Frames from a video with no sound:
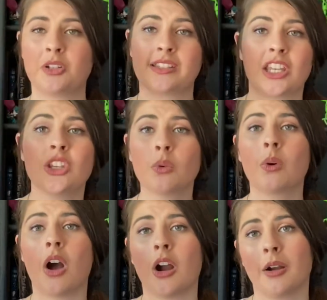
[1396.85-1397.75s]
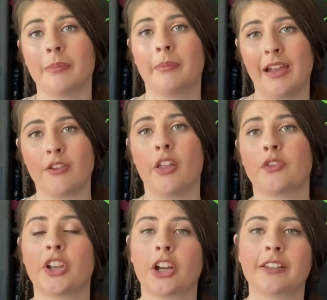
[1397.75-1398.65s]
She's like, you are my father
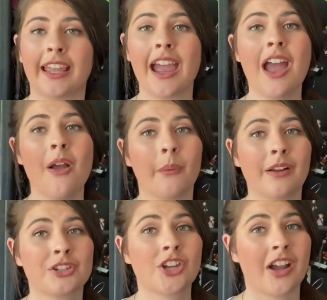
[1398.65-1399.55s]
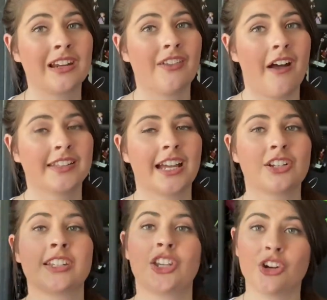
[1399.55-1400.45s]
figure. Like, whenever she's talking to Valentine,
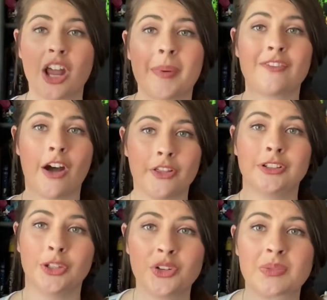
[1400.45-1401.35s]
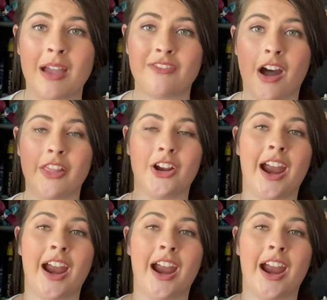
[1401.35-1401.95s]
she's like, you're not my father, Luke's my father.